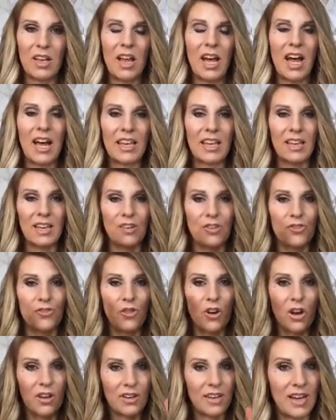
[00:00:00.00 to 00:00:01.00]
I can
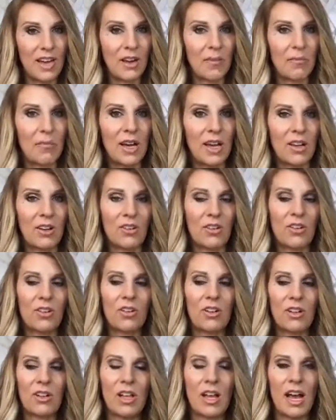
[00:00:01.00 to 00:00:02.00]
draw down my curl.